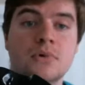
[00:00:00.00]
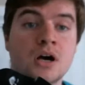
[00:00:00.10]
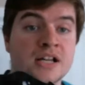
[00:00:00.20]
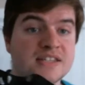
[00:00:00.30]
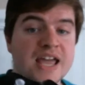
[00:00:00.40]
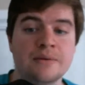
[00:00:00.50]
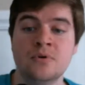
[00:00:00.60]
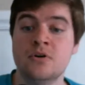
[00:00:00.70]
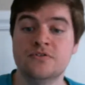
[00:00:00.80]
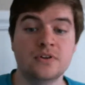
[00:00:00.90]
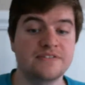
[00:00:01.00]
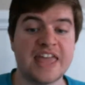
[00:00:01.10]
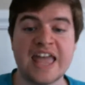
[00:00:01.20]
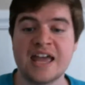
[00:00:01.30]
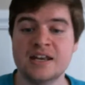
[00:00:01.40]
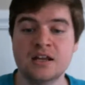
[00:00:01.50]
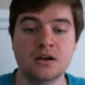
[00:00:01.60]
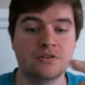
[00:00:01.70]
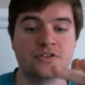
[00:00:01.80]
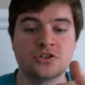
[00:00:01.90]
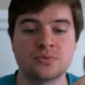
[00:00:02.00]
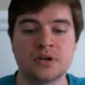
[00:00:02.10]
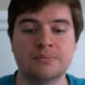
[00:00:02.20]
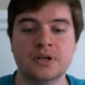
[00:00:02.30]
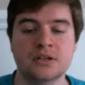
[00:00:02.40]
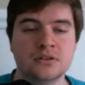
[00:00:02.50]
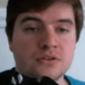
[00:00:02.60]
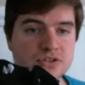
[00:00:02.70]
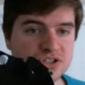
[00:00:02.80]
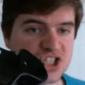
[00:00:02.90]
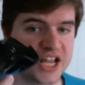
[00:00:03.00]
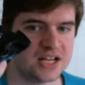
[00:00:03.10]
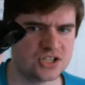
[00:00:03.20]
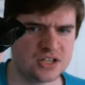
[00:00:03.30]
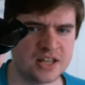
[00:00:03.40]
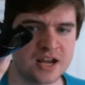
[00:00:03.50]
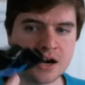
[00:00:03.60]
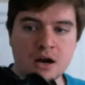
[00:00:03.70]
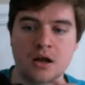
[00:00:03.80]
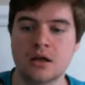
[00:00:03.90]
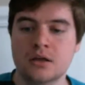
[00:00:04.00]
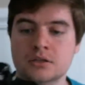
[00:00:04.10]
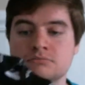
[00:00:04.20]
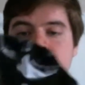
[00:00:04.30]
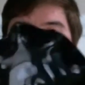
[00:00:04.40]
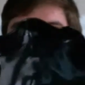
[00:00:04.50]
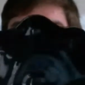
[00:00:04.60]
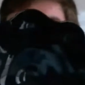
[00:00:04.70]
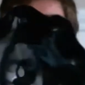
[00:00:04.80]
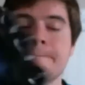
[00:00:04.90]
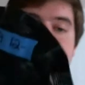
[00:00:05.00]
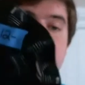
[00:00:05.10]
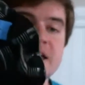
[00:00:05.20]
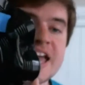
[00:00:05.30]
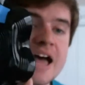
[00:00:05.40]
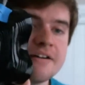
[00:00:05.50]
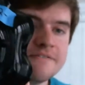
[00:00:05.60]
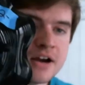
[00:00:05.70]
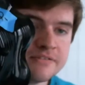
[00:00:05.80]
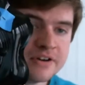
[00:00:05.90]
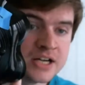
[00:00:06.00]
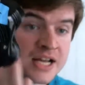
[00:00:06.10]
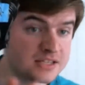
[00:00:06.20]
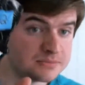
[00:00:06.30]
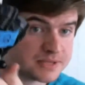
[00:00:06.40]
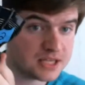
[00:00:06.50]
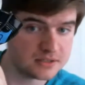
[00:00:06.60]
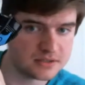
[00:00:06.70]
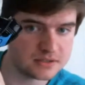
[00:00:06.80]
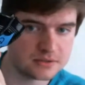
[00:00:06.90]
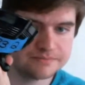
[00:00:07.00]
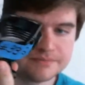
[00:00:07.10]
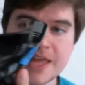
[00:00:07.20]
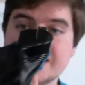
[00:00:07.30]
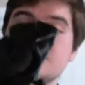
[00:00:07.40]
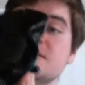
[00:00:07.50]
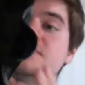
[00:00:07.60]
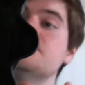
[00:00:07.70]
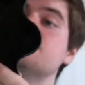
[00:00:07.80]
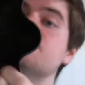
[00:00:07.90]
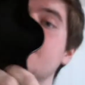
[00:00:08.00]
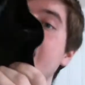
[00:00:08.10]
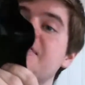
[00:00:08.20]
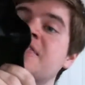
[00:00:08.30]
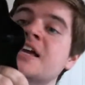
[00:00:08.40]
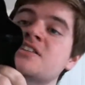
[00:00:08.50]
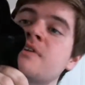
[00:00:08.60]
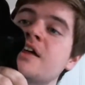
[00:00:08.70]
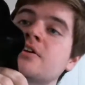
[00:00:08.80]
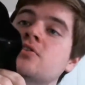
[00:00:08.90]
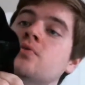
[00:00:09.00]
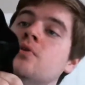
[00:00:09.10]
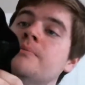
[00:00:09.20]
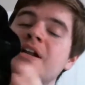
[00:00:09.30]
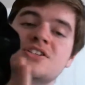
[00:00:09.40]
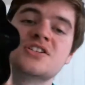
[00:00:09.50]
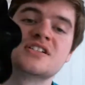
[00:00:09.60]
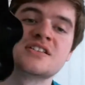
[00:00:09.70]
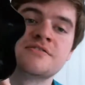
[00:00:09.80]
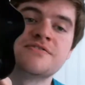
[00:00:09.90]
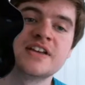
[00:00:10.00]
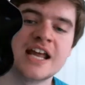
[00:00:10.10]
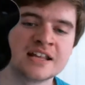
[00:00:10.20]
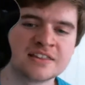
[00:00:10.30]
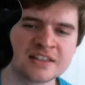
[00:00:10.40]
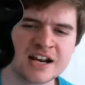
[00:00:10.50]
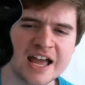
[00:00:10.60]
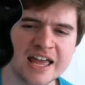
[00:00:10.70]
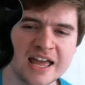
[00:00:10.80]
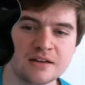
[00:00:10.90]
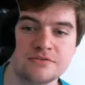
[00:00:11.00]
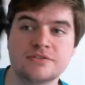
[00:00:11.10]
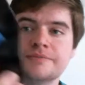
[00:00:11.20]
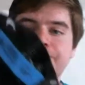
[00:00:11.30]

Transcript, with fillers: on a table full of candy or if you just want to put your loose change in there but yeah, very very nice piece. I I think it's rather cool, but it just doesn't fit anything that I have.